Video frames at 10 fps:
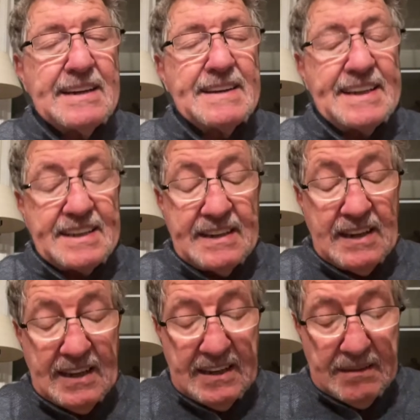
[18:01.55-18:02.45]
In
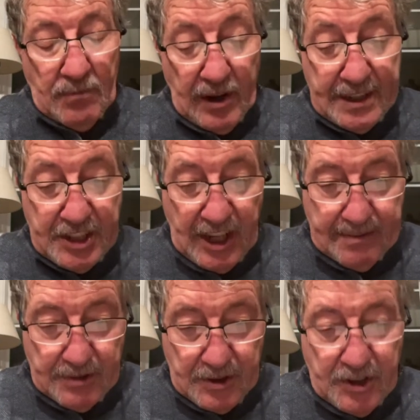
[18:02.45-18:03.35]
Mark
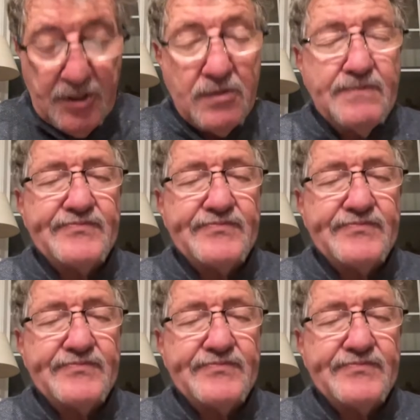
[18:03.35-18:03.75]
chapter 2,